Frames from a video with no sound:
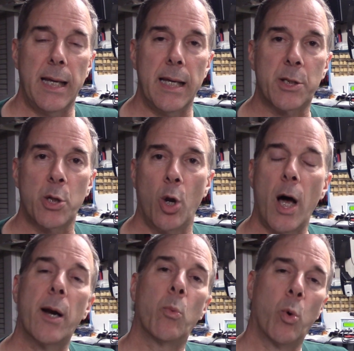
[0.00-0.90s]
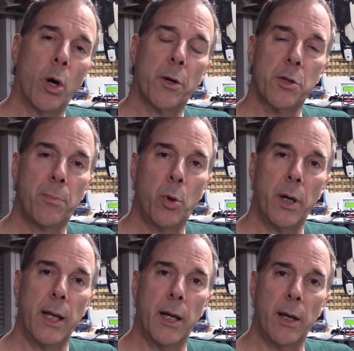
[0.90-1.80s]
It's a lot of work to
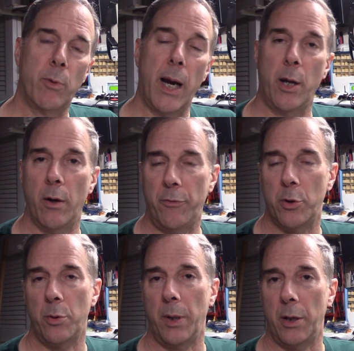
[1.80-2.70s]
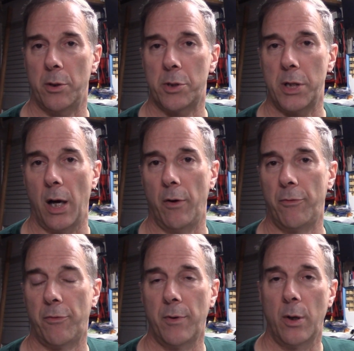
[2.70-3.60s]
put in a radio if you're doing it
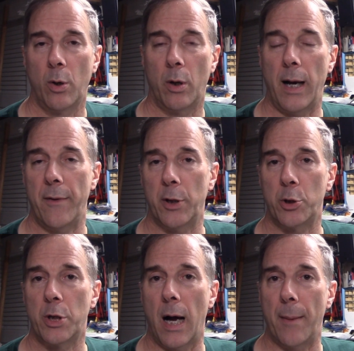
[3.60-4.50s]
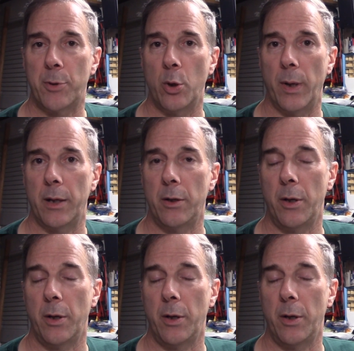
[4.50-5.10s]
yourself or having a shop do it.